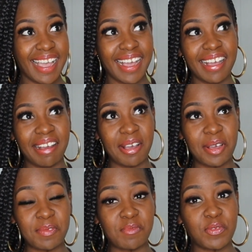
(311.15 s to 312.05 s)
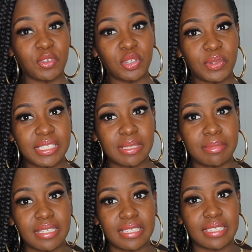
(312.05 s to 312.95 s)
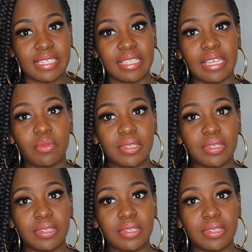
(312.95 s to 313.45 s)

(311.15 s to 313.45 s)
um, before Christmas because I think I